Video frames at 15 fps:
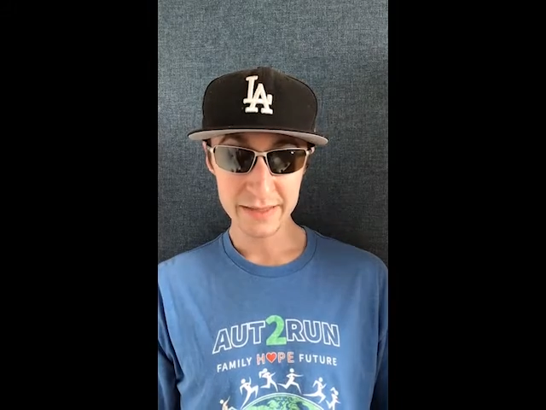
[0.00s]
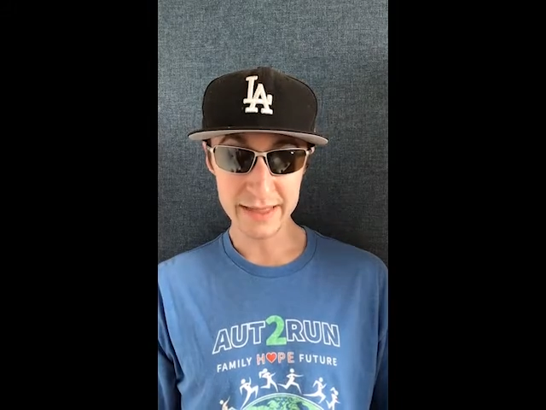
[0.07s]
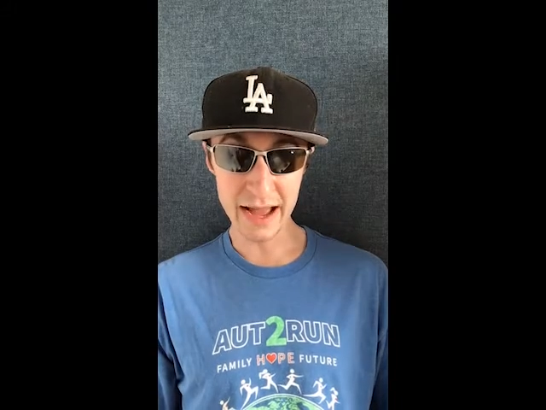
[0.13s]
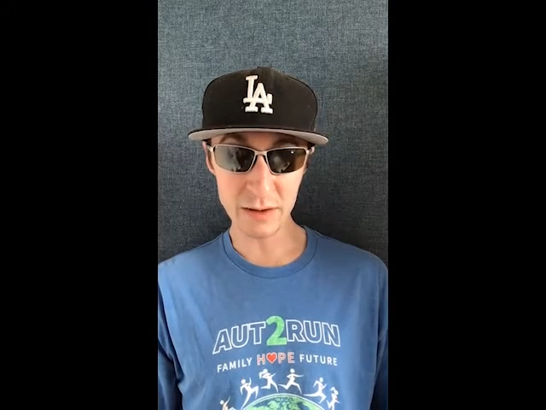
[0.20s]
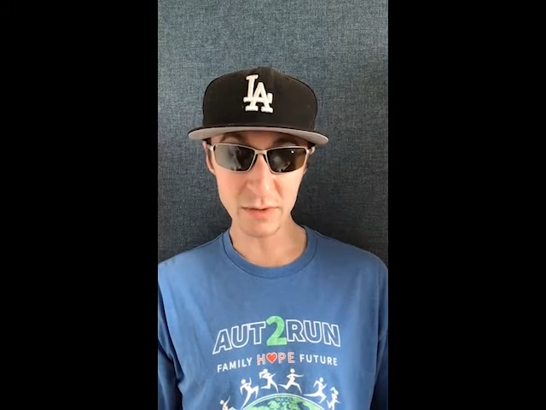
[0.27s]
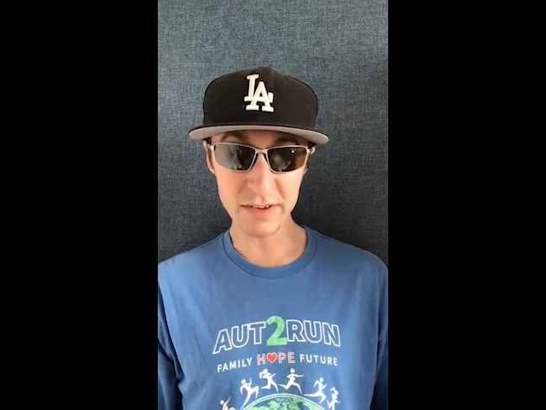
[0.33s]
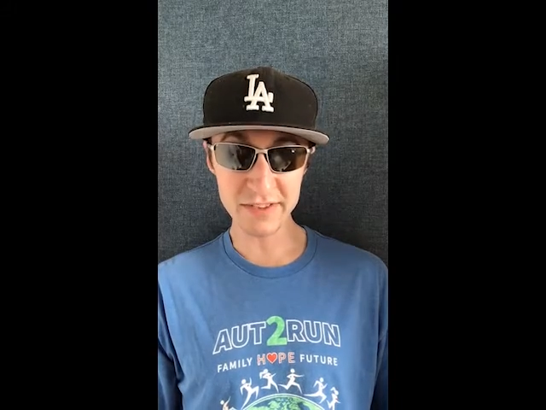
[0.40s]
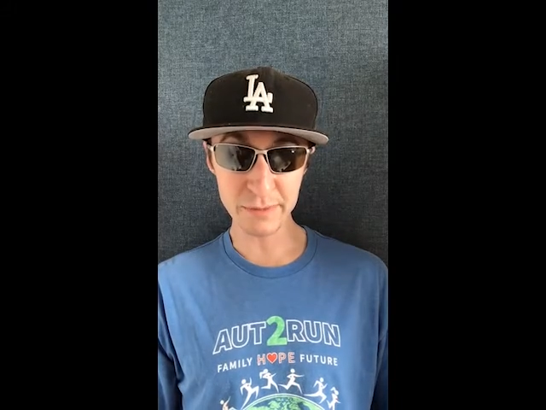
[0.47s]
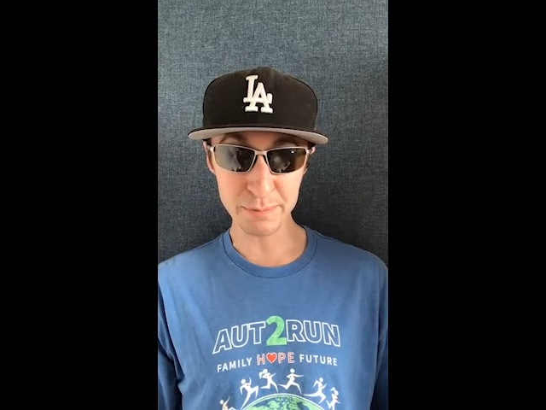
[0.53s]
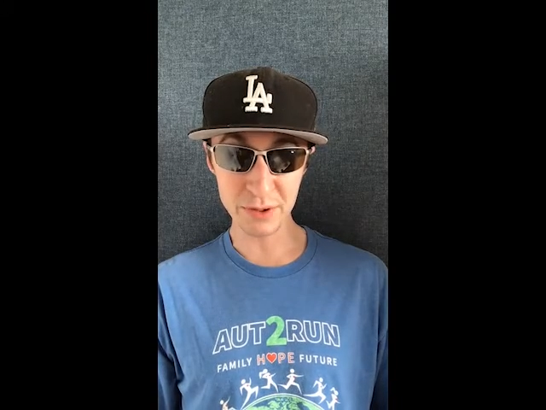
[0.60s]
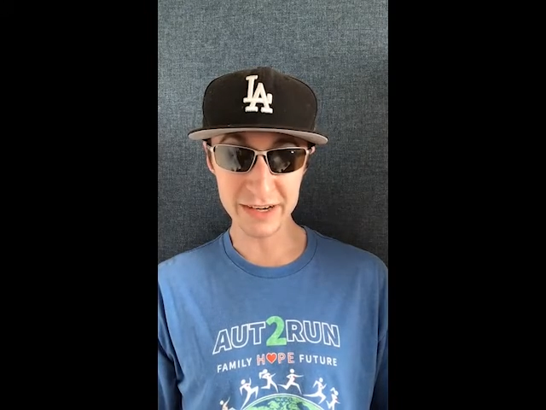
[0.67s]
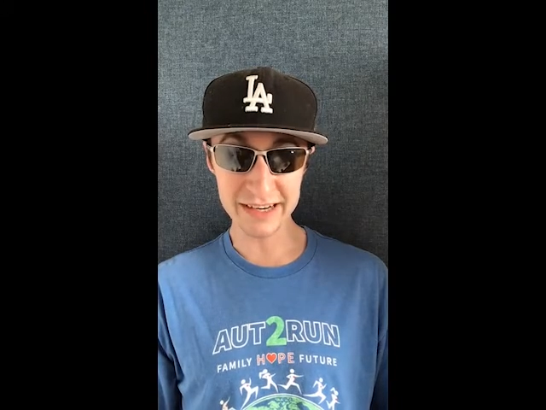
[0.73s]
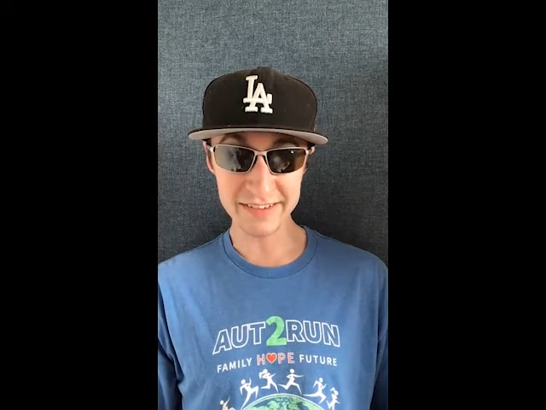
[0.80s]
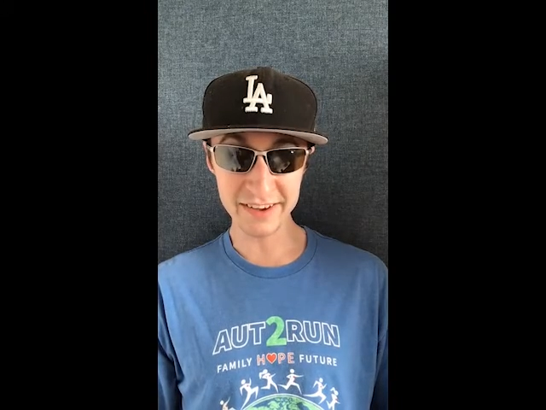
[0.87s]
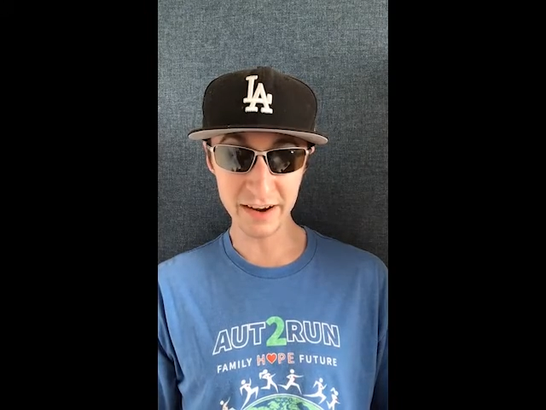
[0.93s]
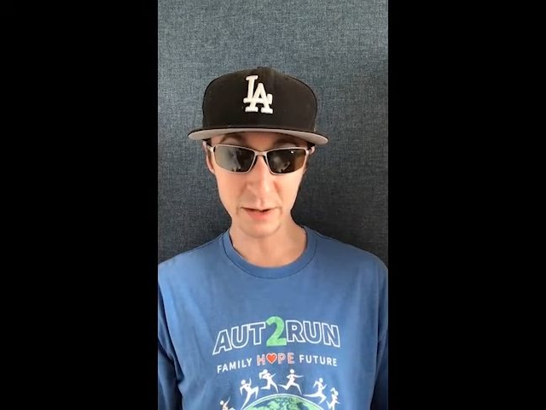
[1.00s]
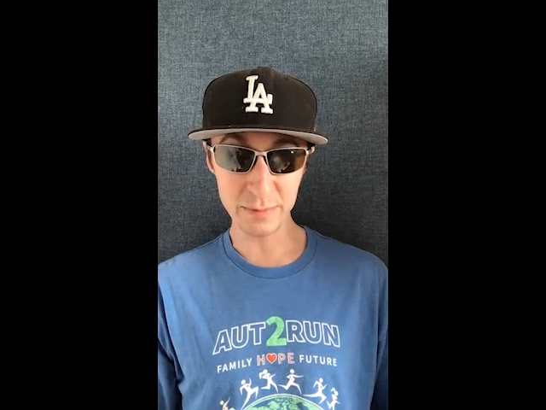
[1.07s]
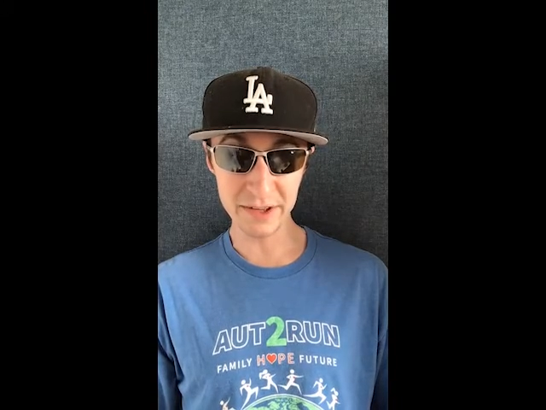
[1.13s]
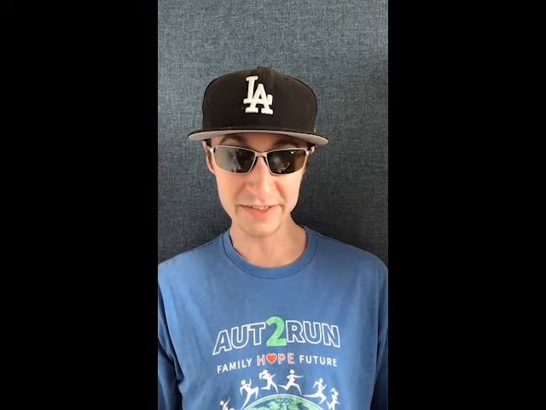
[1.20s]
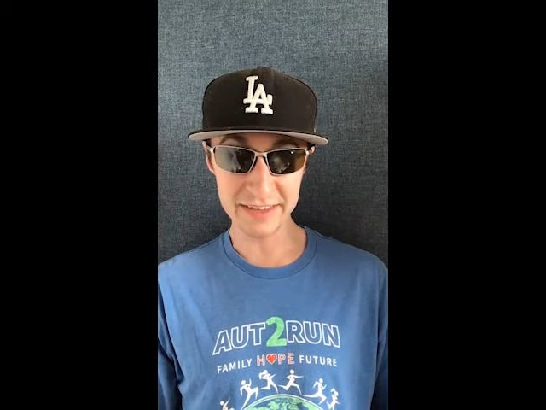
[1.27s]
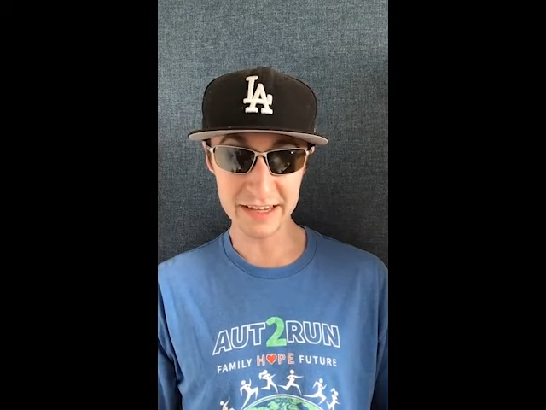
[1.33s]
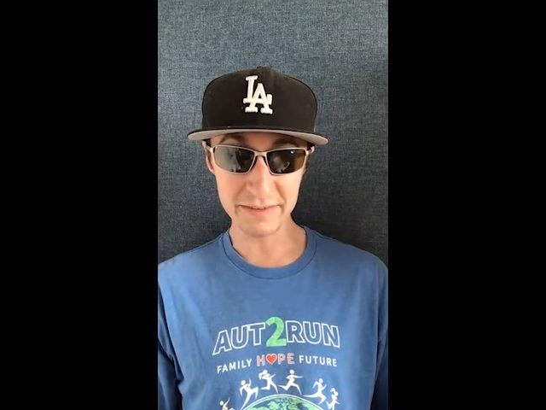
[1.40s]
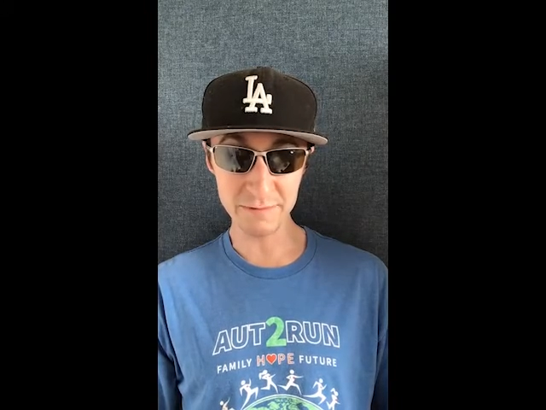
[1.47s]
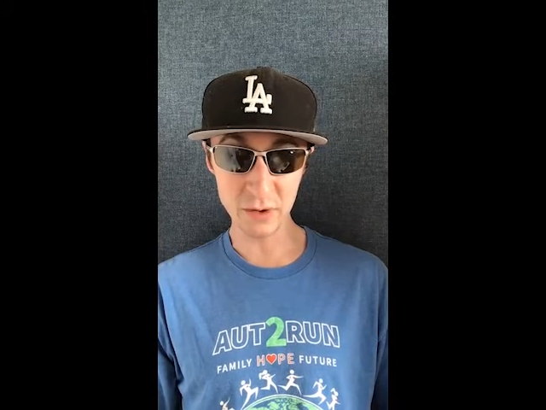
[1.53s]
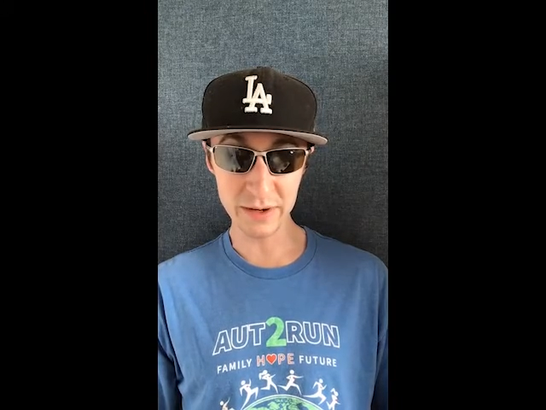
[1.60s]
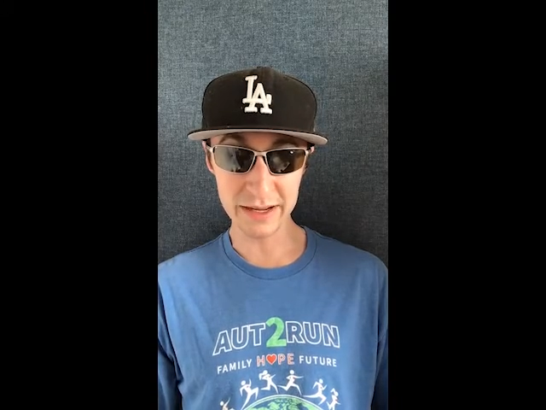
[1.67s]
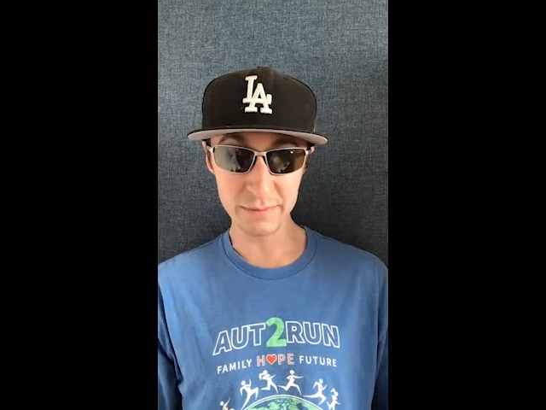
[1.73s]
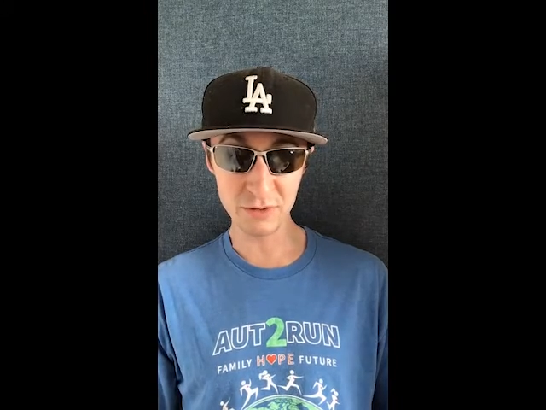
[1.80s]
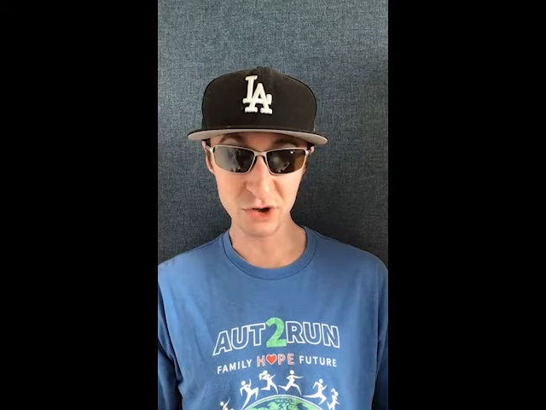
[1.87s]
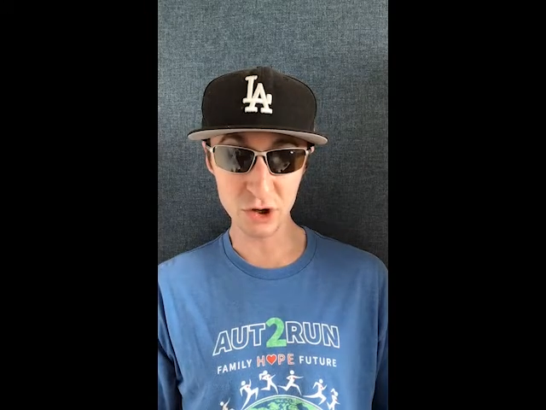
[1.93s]
That was a pretty terrible thing for
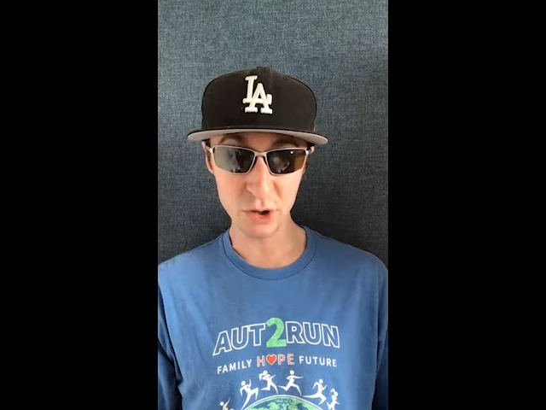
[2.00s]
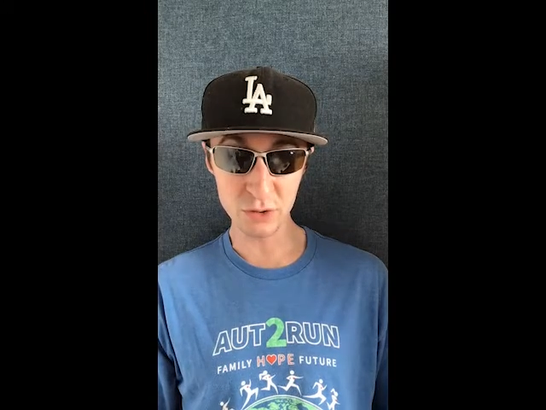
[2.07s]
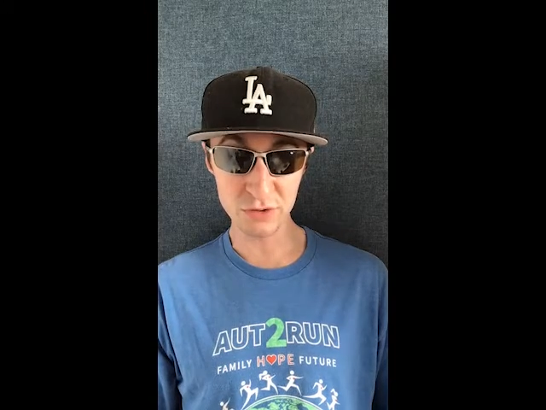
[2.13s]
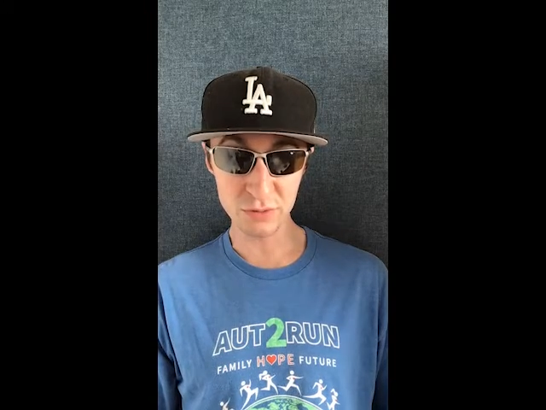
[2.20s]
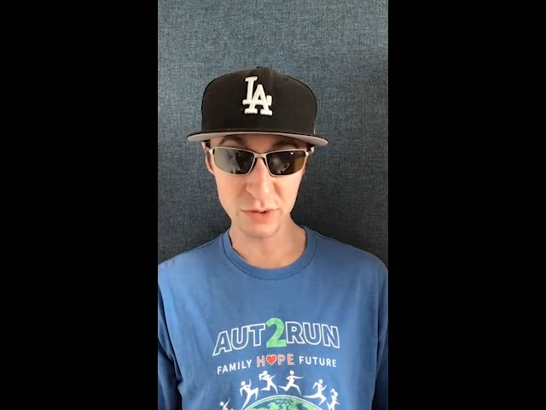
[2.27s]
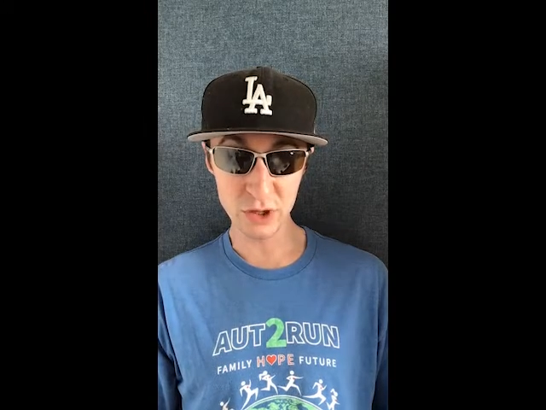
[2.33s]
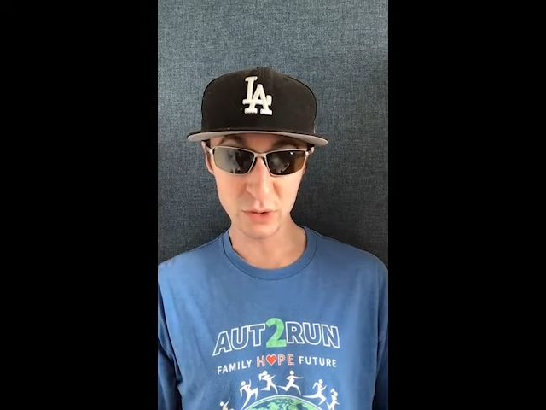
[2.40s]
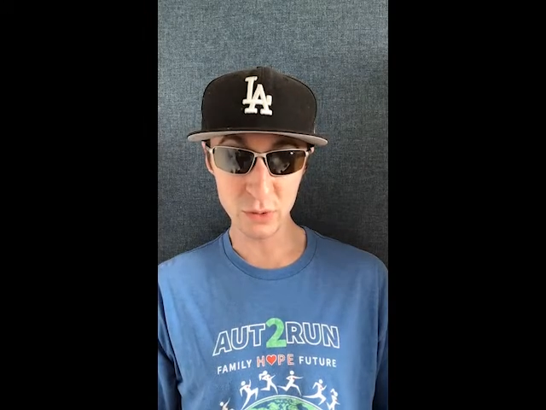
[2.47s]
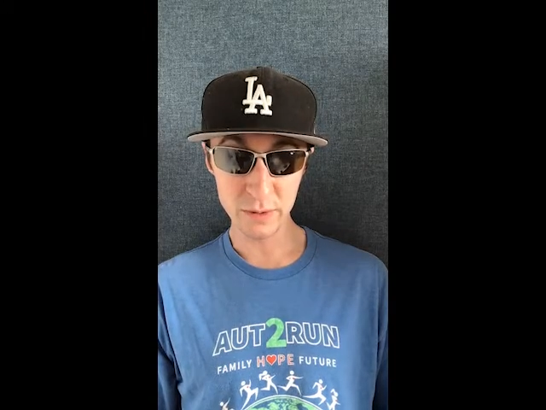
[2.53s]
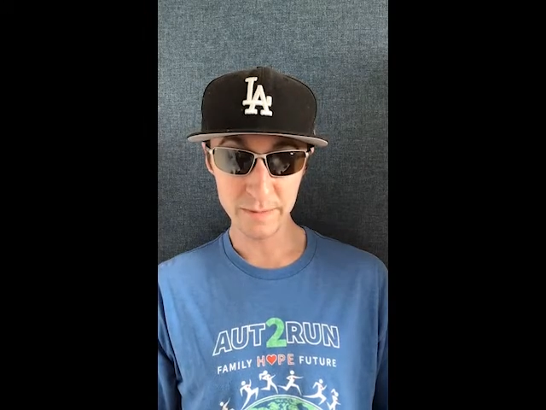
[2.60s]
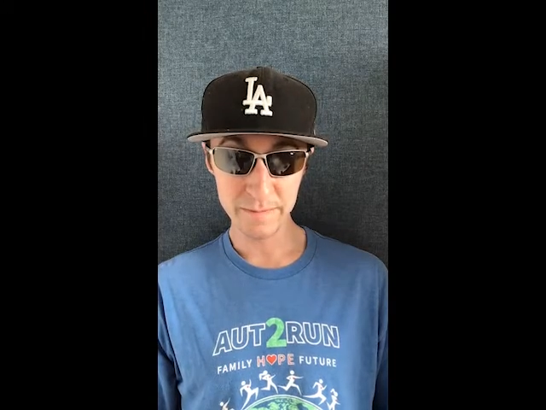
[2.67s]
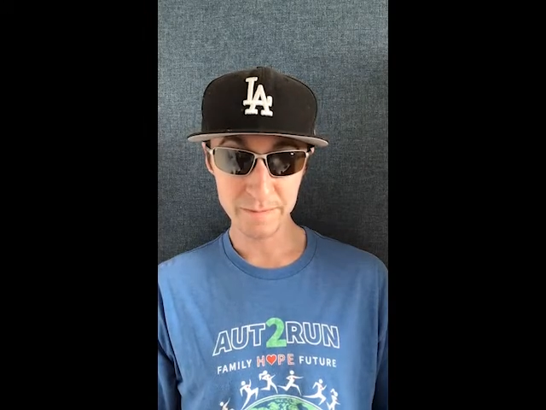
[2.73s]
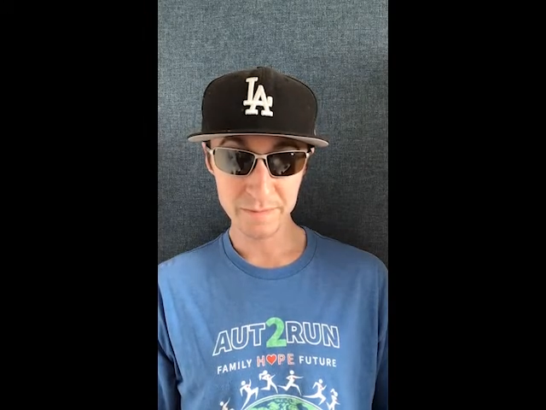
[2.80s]
him to go through.